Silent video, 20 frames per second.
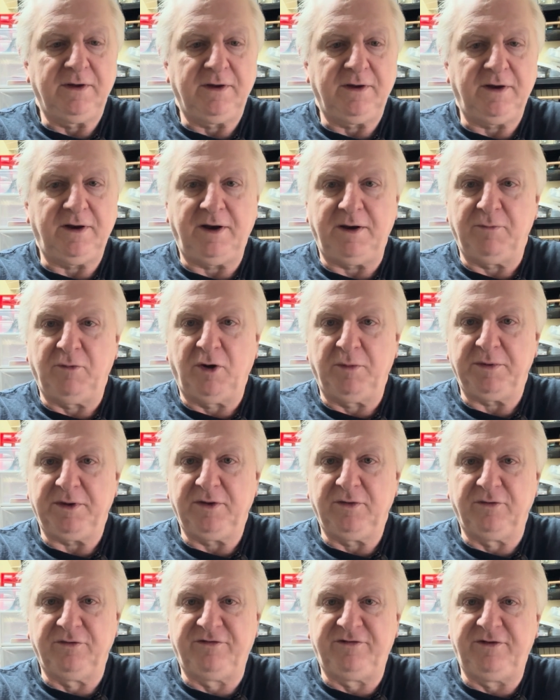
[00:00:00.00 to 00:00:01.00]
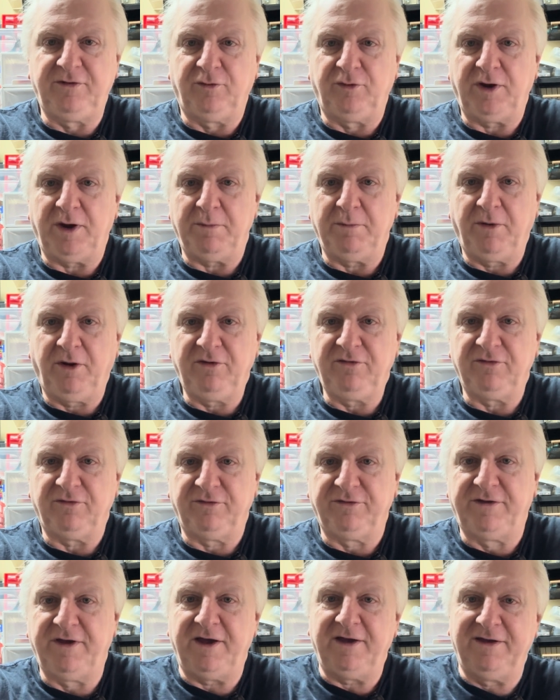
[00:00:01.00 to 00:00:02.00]
It might be all sealed up
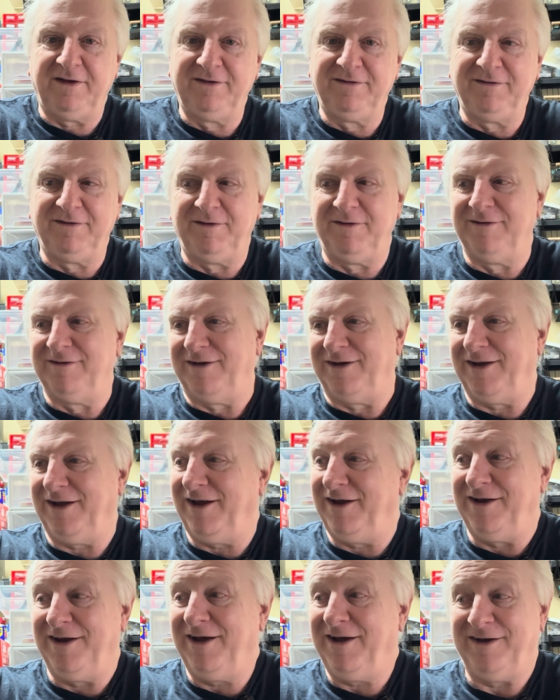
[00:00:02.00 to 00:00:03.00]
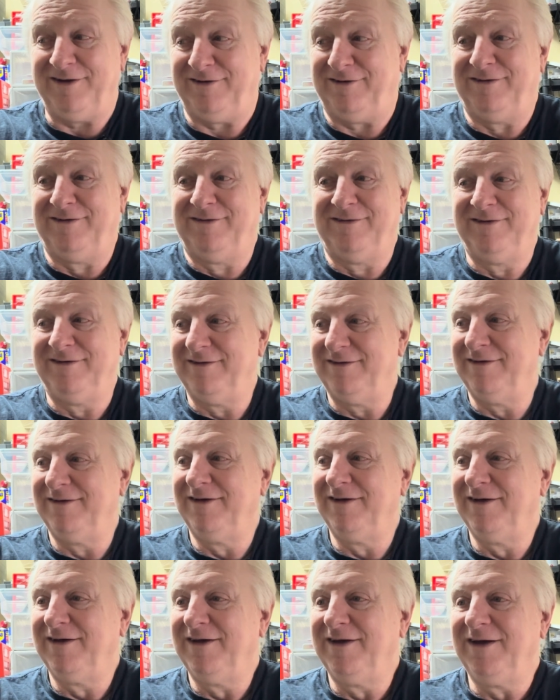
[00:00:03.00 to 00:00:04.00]
modules. I don't know.
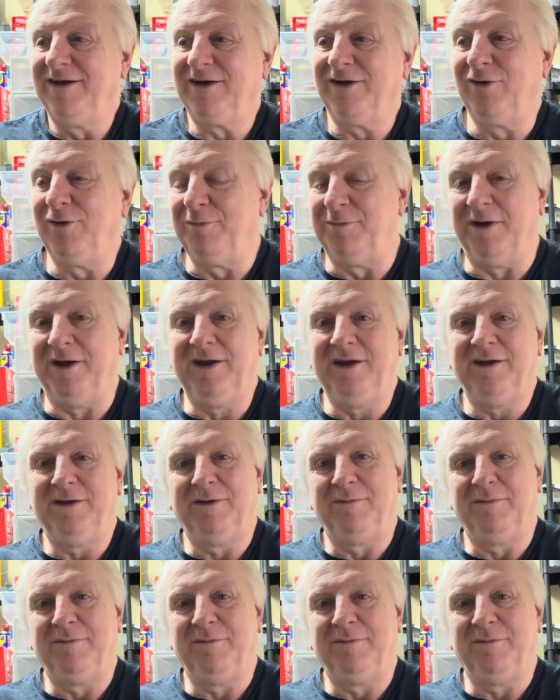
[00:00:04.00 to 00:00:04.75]
Could be.